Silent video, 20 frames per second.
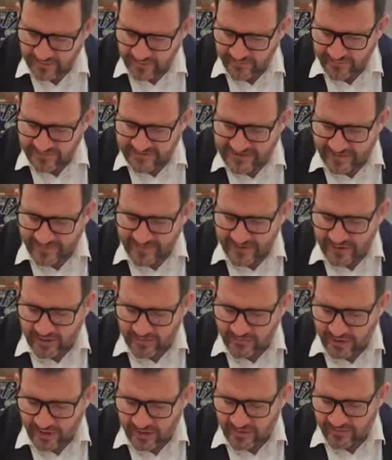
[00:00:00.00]
the Samti lechom
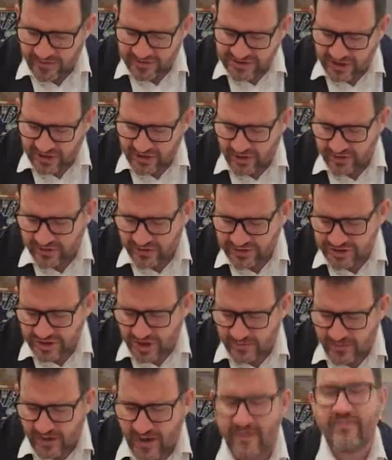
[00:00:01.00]
makom asher yonu
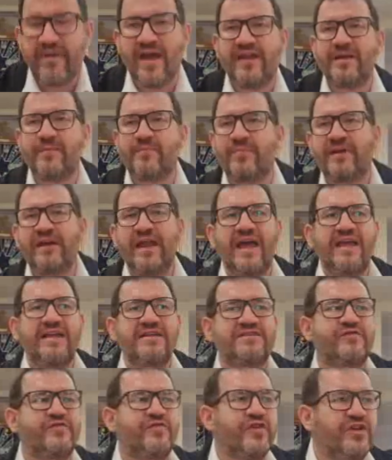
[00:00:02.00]
shama. I made a
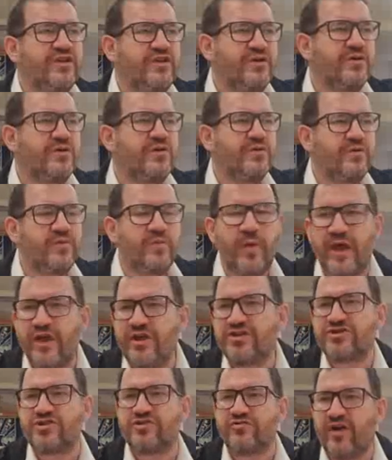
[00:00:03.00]
place for you where you
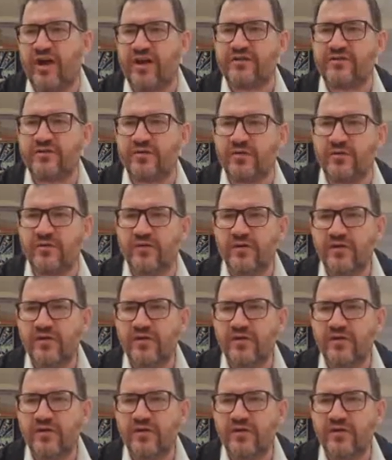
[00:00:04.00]
should run to.